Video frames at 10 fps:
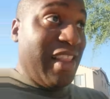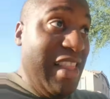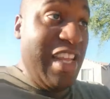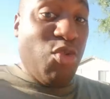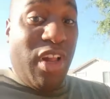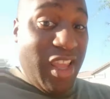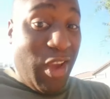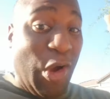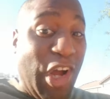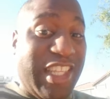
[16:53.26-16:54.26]
literally
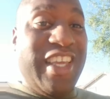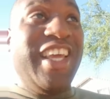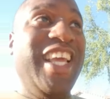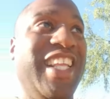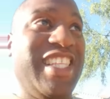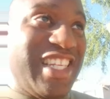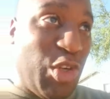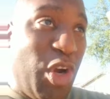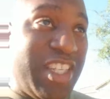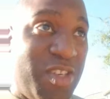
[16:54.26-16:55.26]
caught the
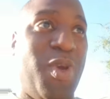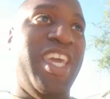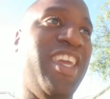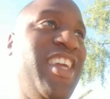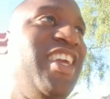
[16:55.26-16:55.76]
sword swing